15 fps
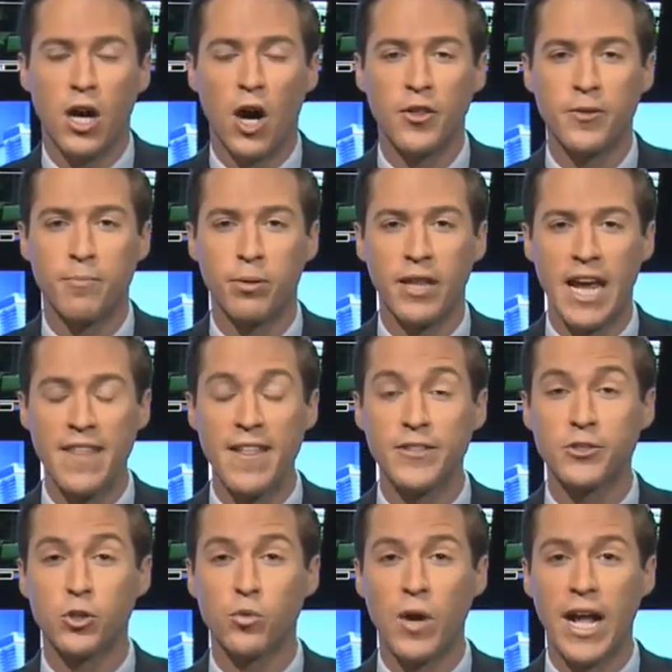on the plan
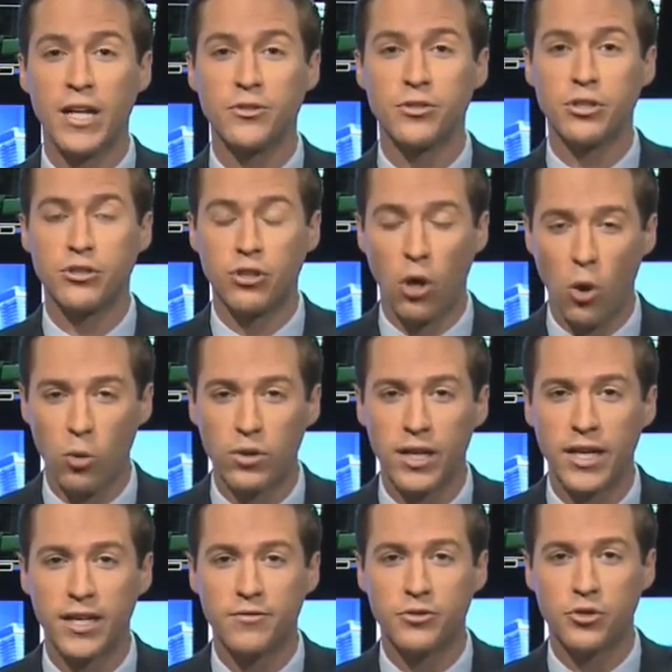that surrounds the tolling of